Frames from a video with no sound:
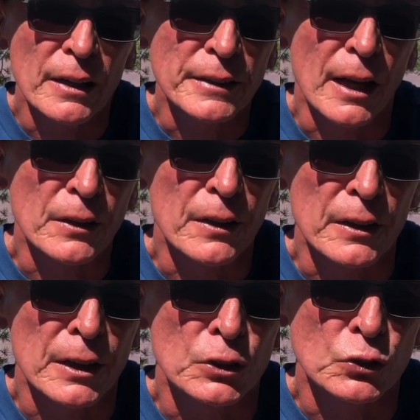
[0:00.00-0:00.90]
down to the
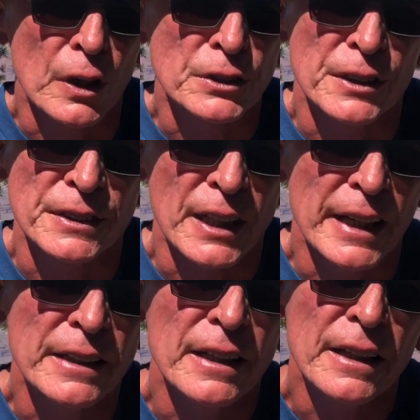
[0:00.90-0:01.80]
construction
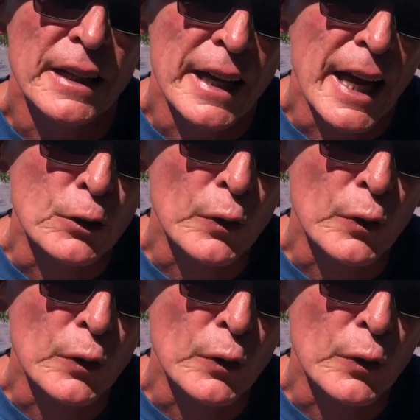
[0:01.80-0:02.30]
site, and